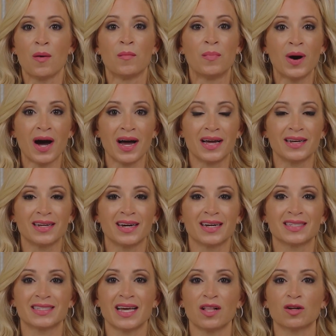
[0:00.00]
But a
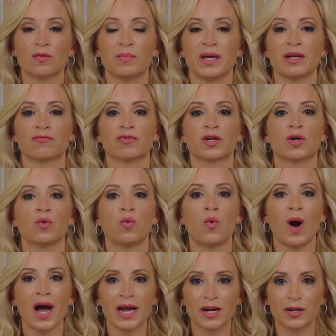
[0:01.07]
seller being
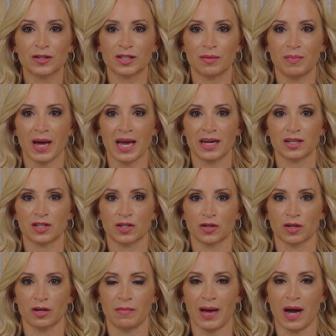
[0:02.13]
required to pay a
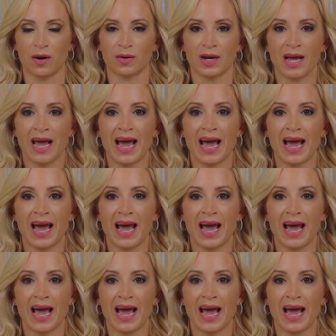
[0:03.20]
certain amount